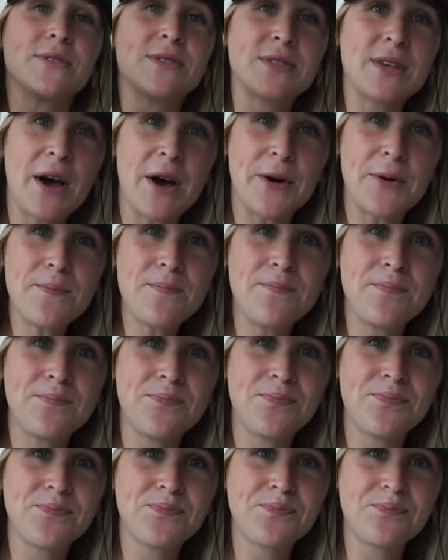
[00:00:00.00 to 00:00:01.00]
So,
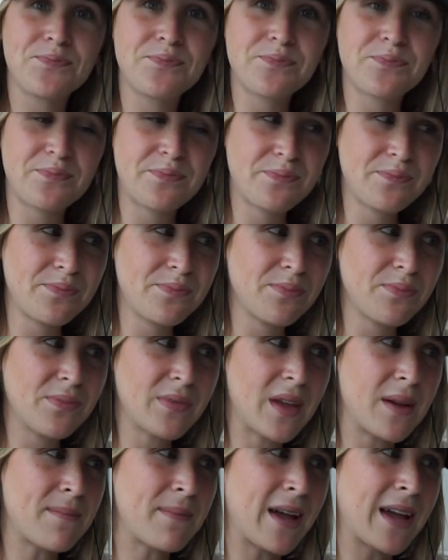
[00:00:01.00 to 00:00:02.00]

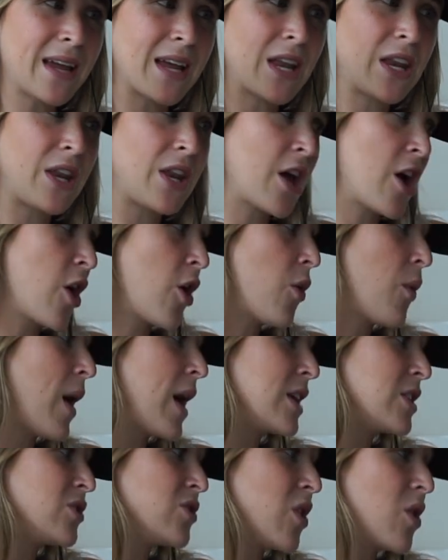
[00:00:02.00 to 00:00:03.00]
I'm like,
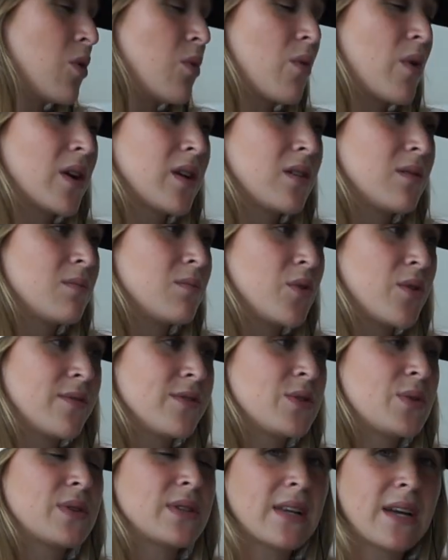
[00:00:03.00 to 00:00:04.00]
no, I don't want to
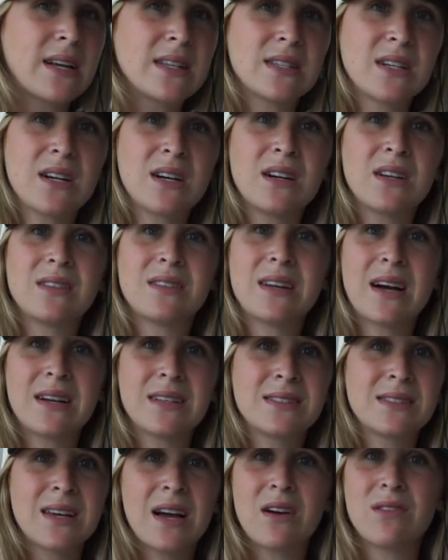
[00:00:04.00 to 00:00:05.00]
move to Atlanta.
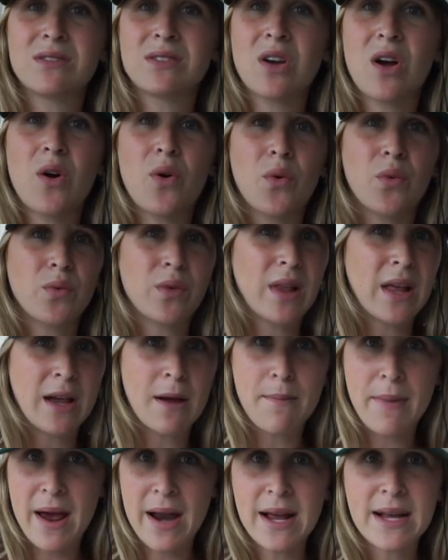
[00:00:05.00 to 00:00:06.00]
That sounds
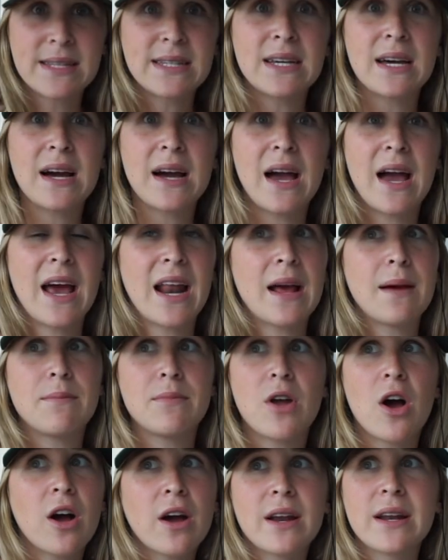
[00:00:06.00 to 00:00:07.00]
like a bad idea, and
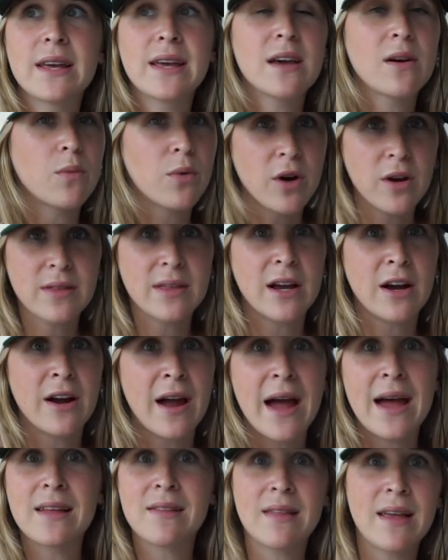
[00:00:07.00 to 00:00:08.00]
I'm not going to get work
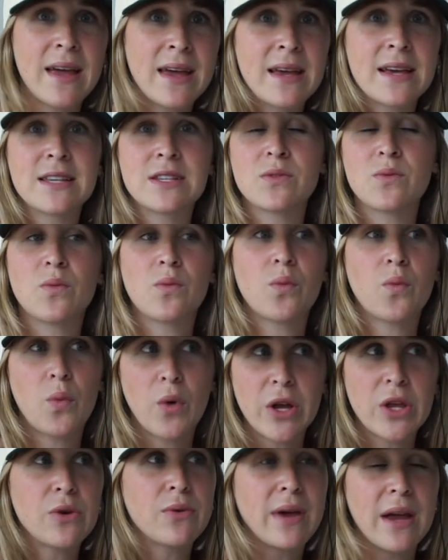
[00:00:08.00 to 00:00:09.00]
there. LA is
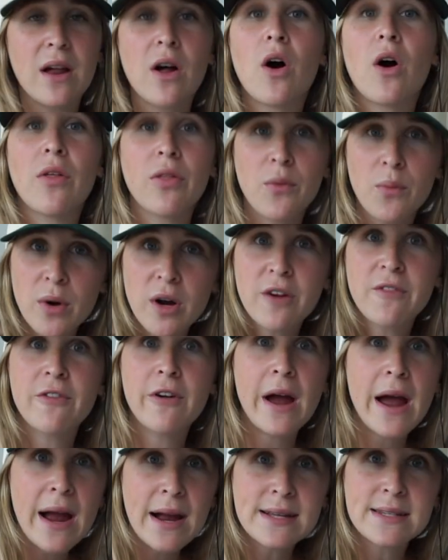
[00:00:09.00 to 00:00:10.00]
where you get all the work
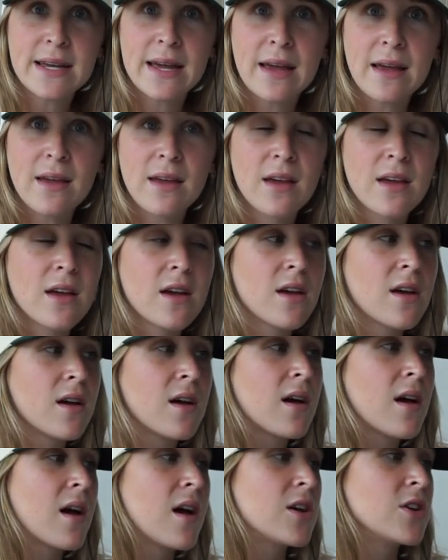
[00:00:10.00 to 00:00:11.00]
for acting.
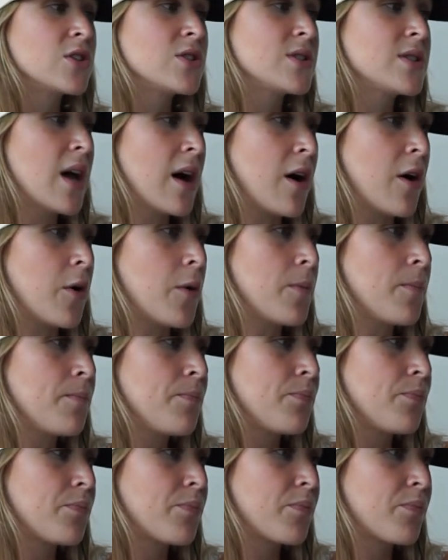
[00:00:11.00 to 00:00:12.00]

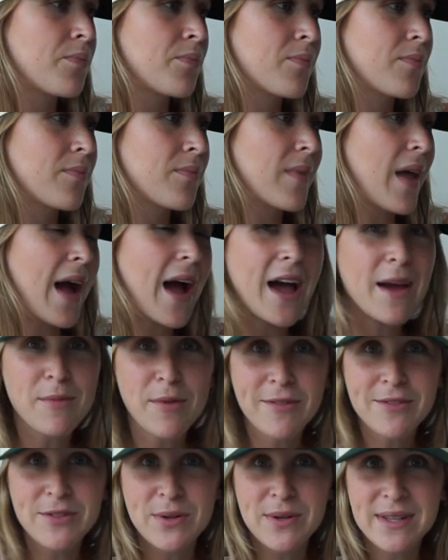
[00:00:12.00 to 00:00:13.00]
So,
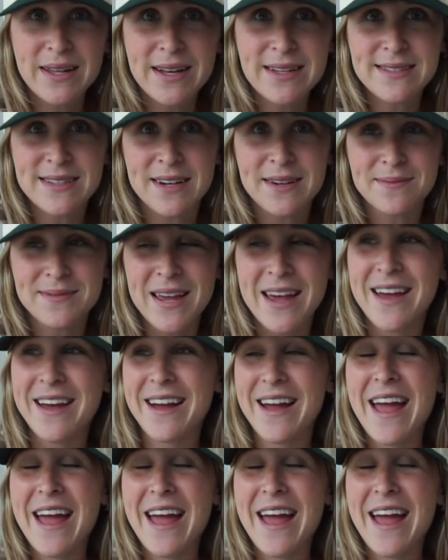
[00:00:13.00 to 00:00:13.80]
I moved to Atlanta.